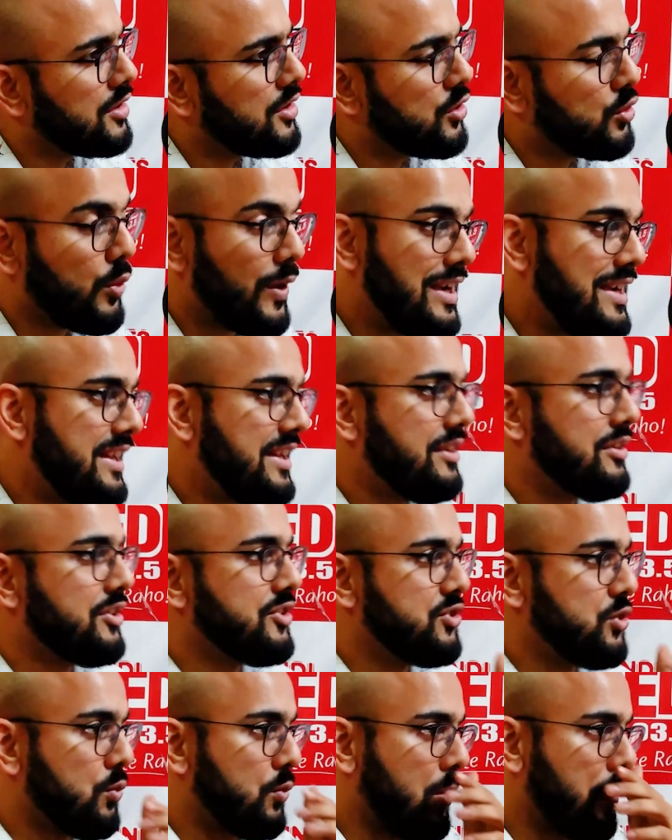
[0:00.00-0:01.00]
20
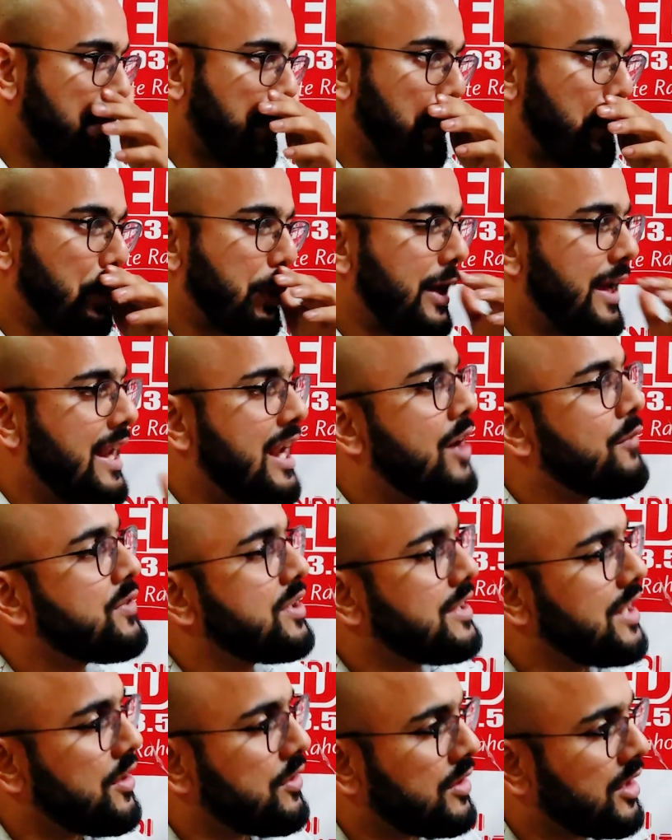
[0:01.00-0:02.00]
years you worked, okay. And
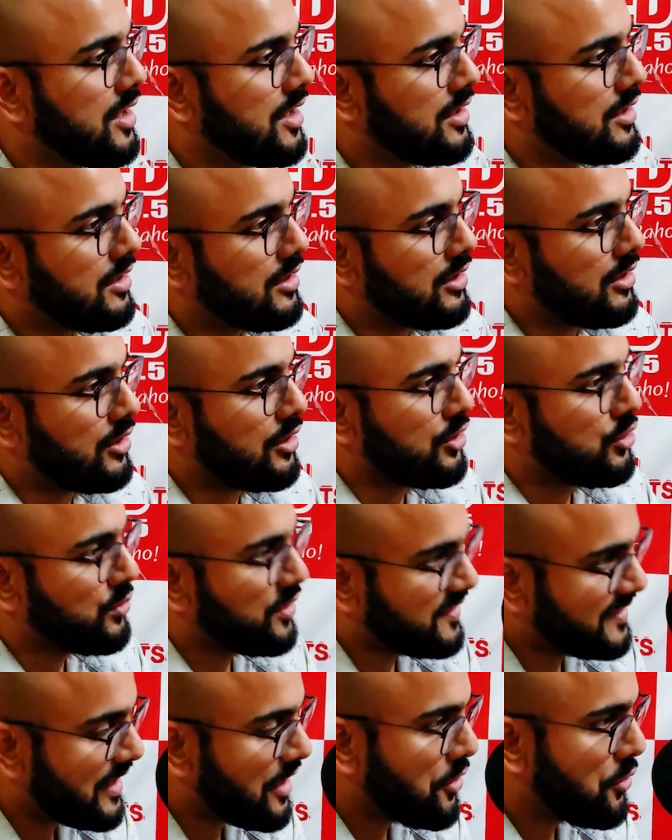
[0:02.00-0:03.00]
after that, you
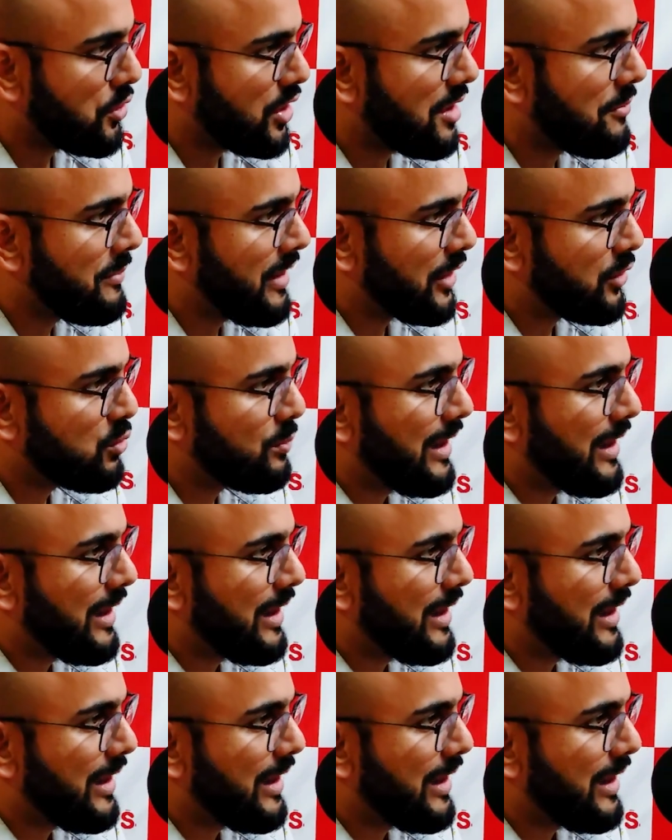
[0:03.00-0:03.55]
decided to come back to